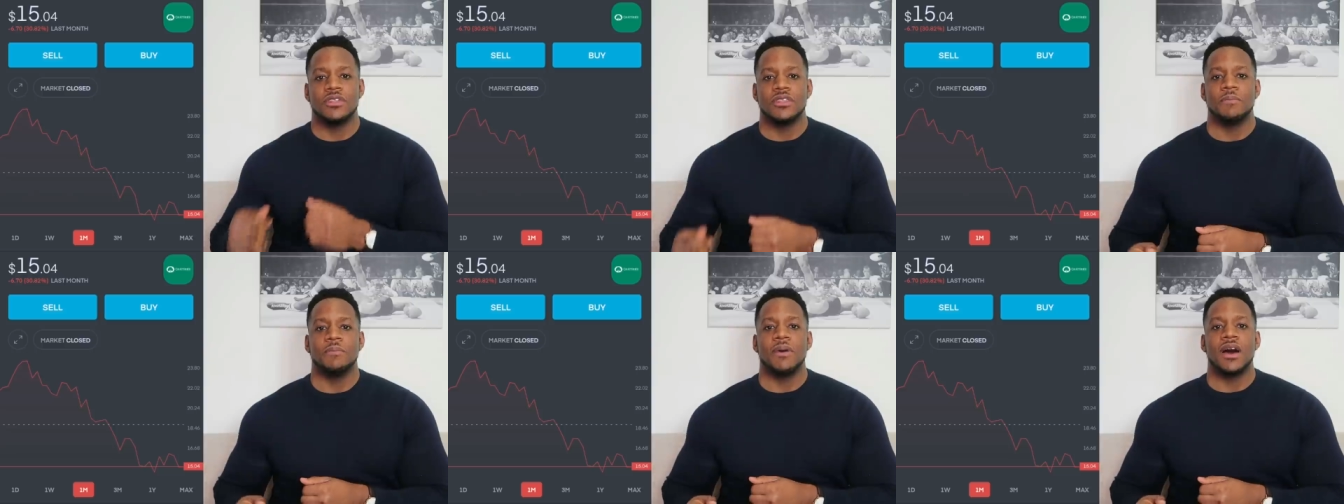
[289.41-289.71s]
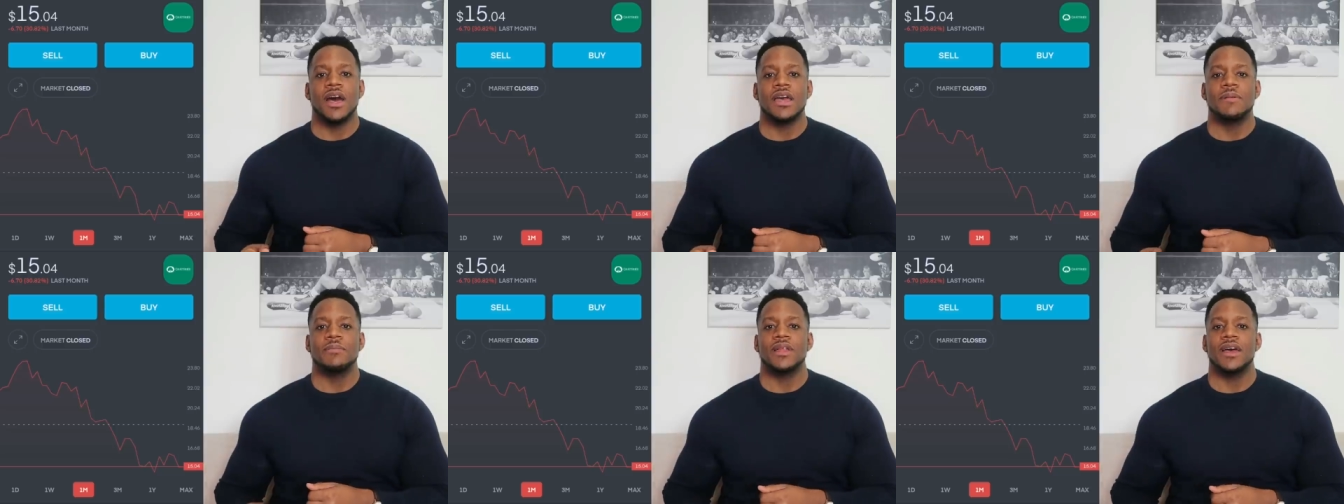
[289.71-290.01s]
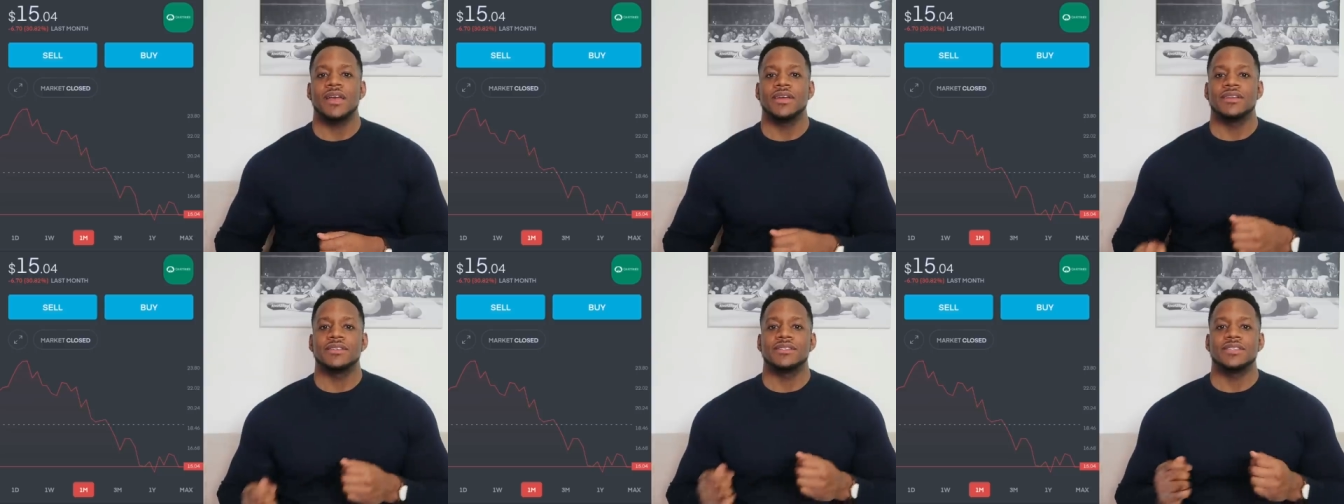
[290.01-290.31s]
in the
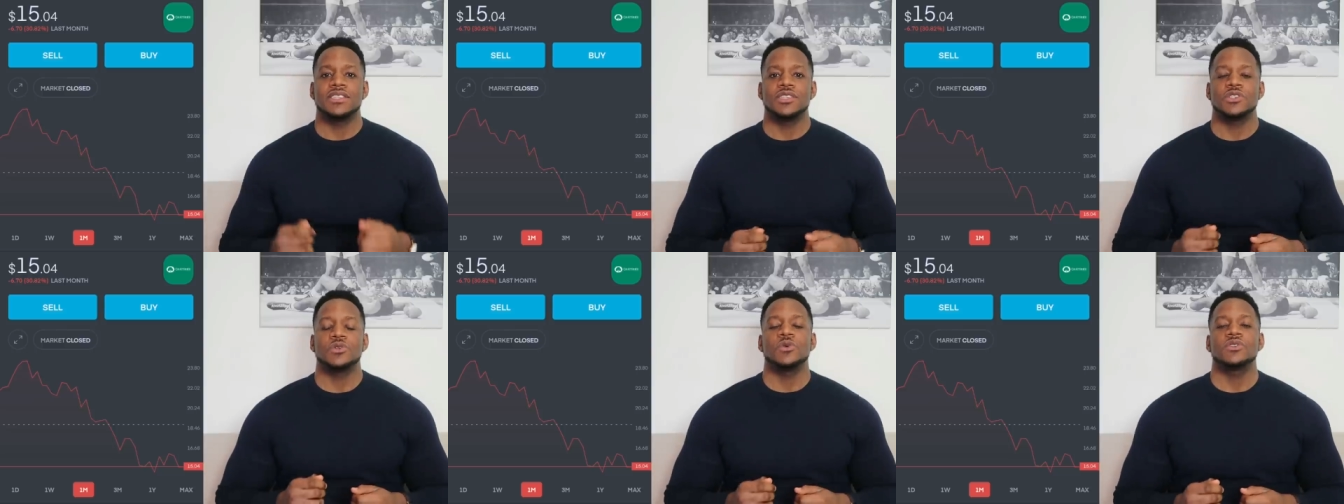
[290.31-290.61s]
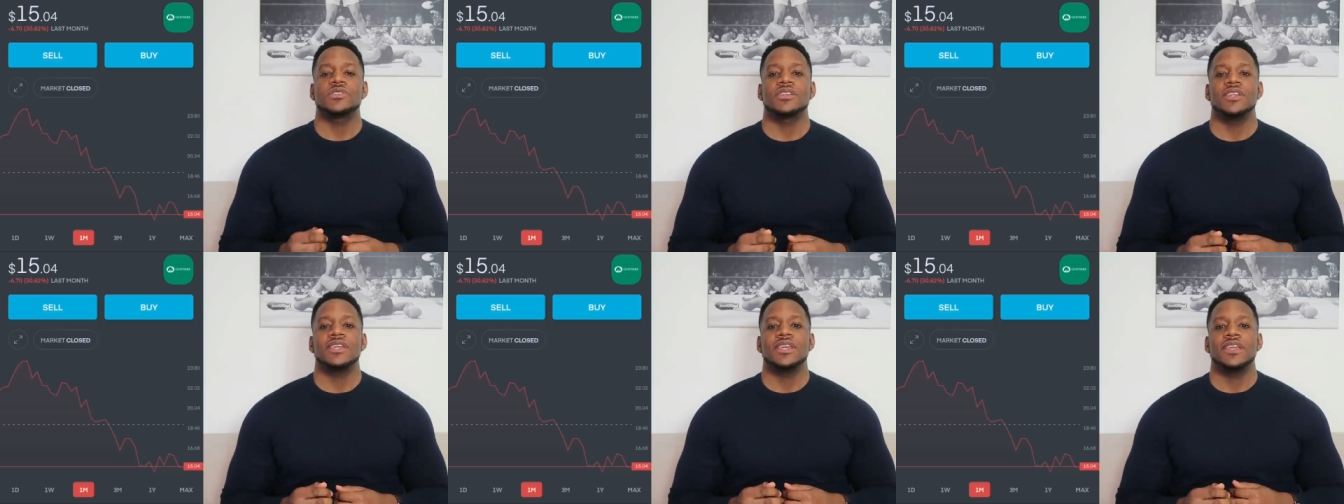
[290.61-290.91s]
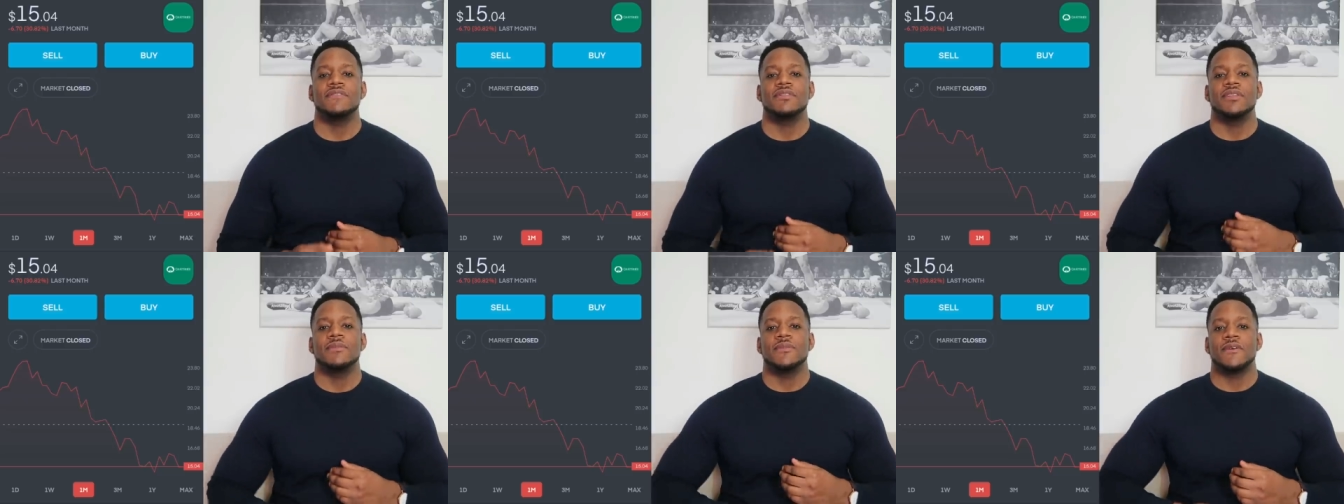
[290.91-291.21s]
pipeline because this is what's going to
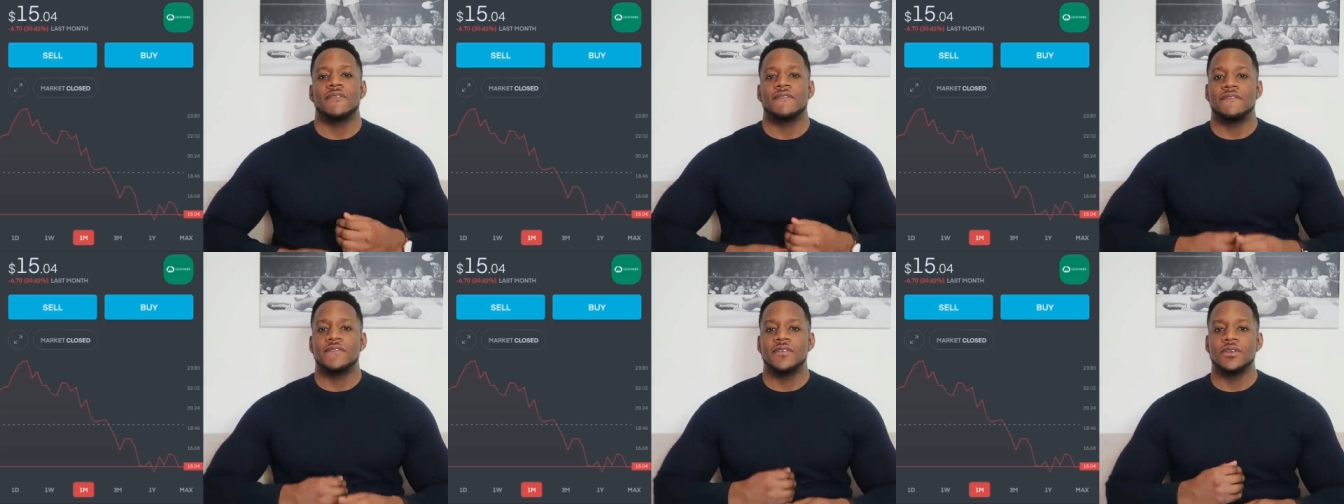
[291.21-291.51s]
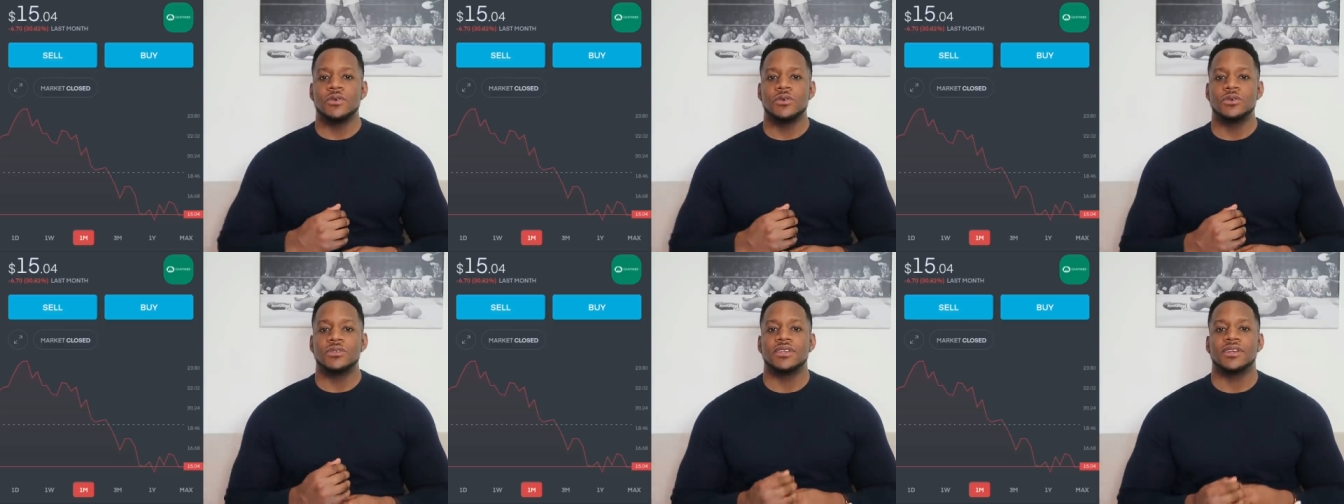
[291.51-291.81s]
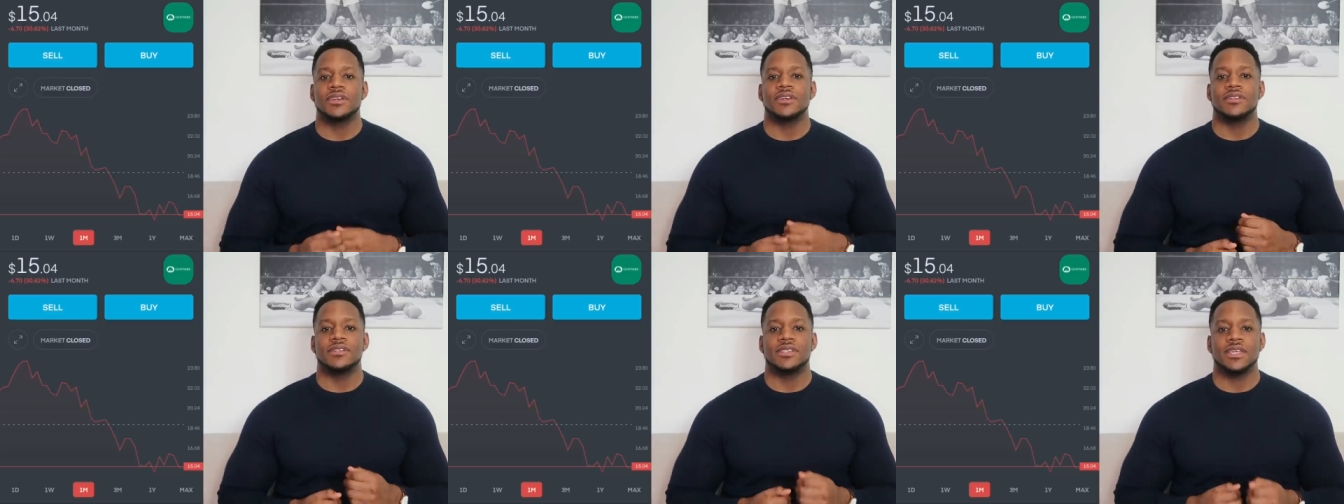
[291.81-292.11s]
give them the fuel
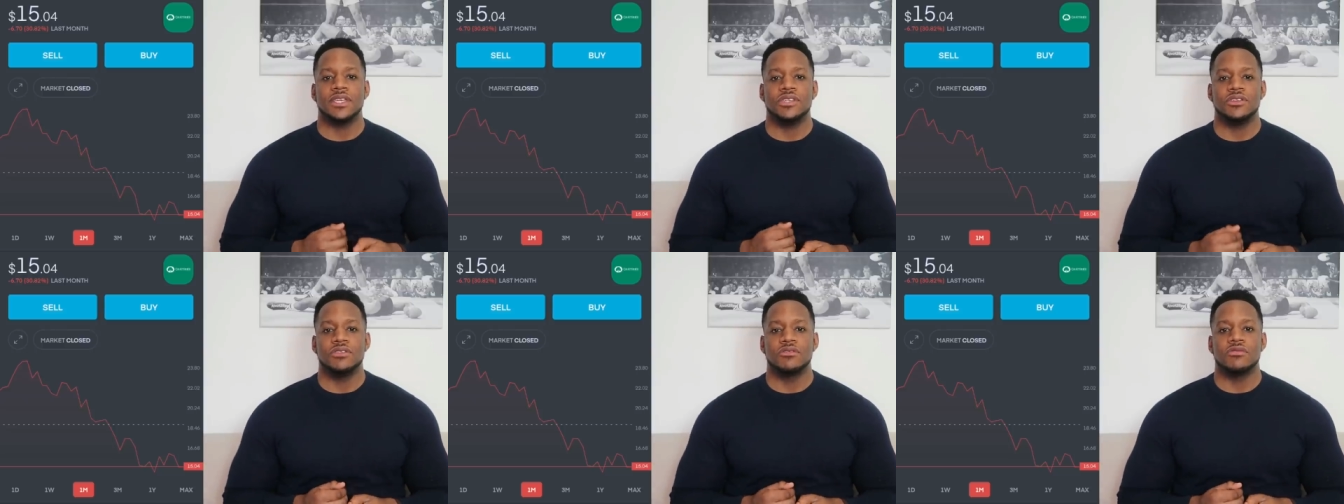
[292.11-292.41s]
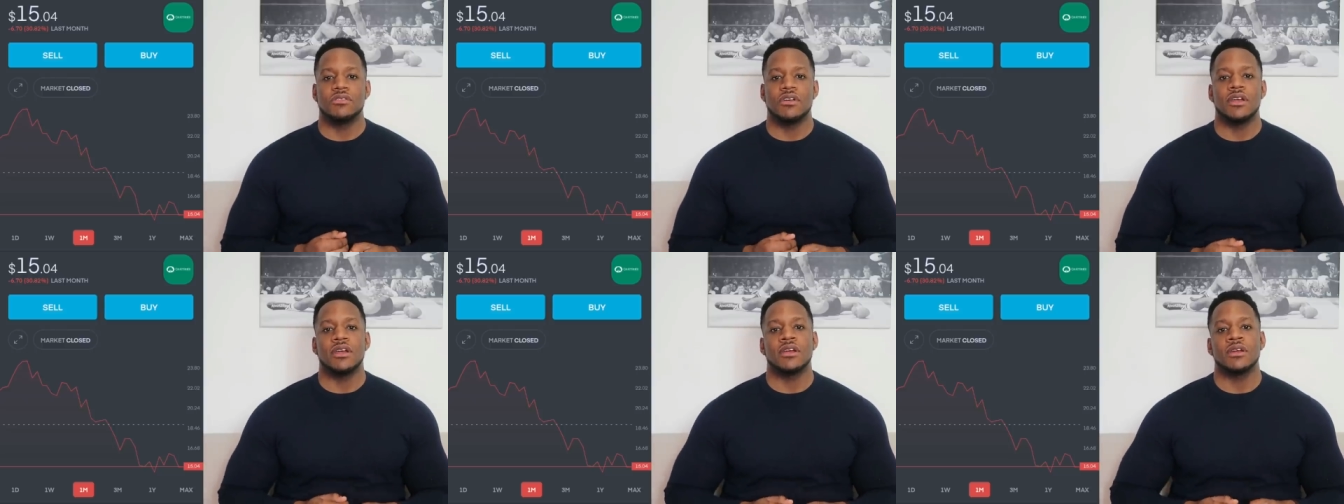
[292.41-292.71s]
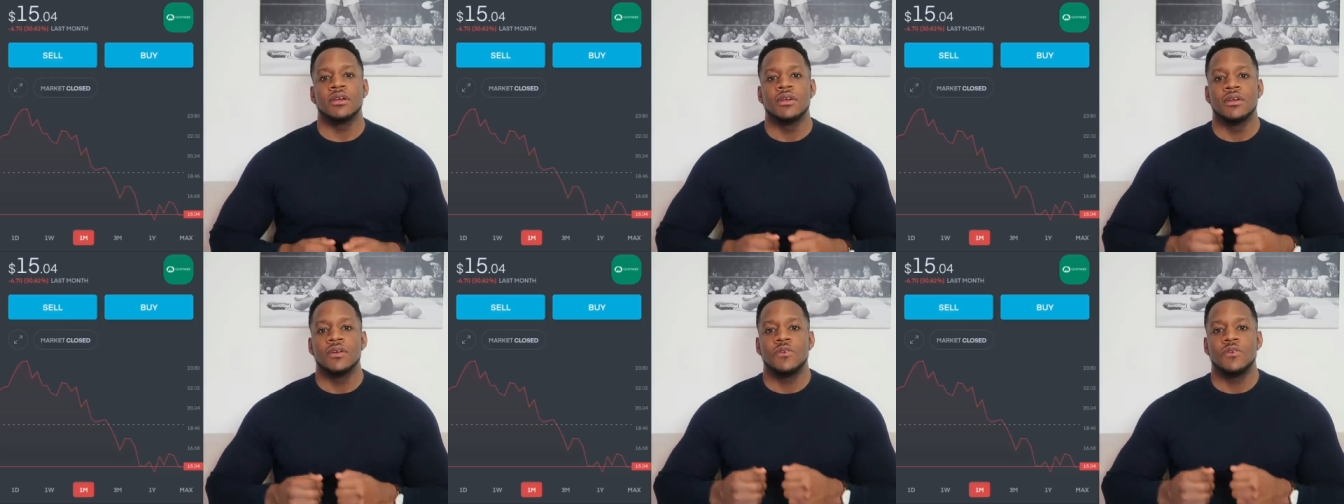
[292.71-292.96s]
to continue growing.